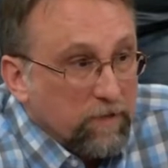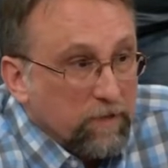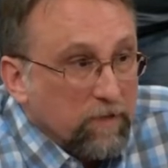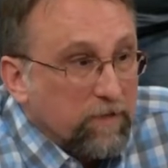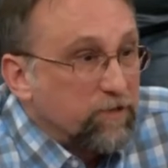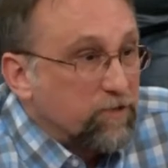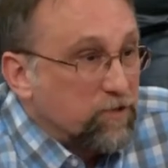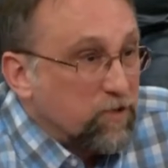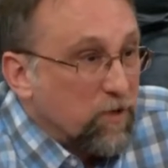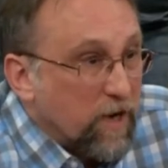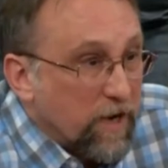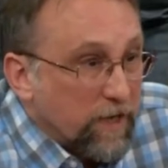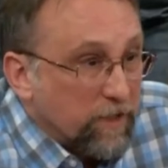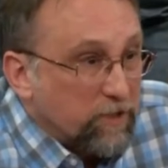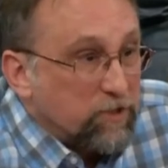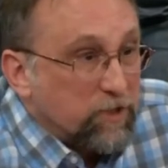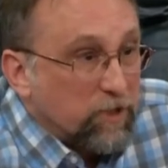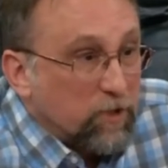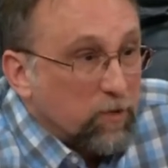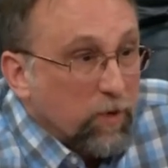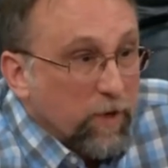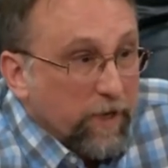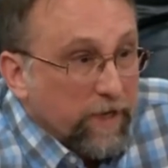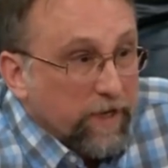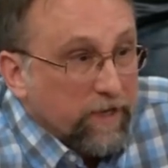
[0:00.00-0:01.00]
and trying to
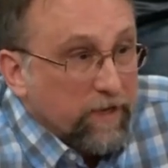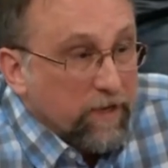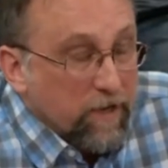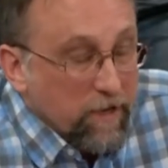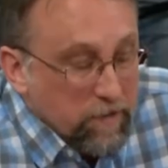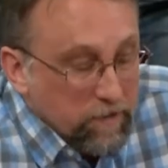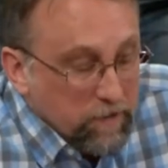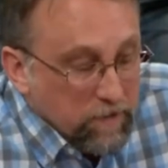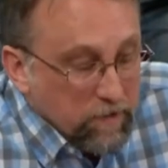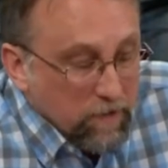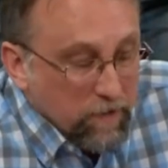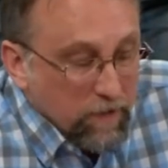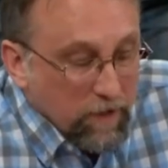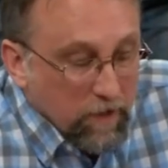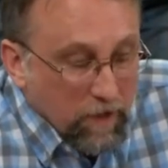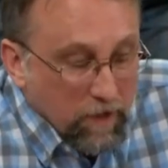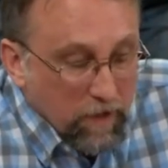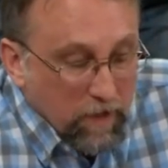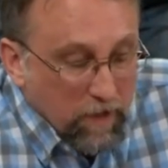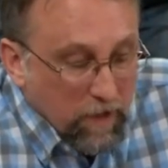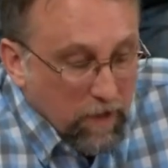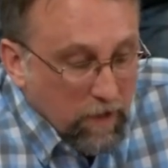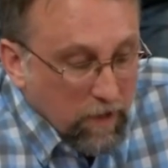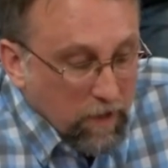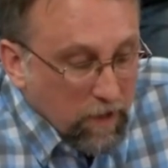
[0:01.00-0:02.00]
quit again.
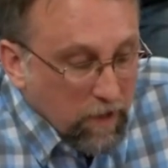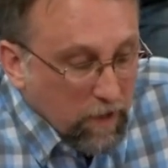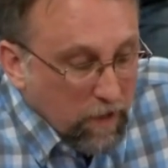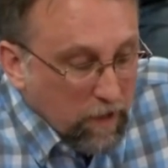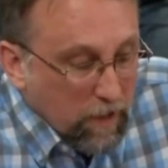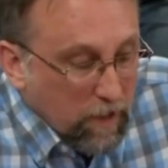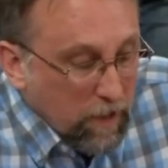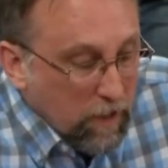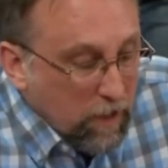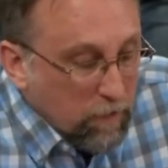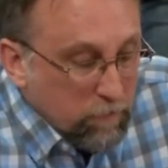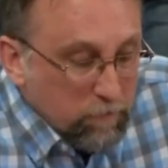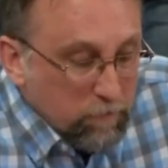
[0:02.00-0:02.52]
The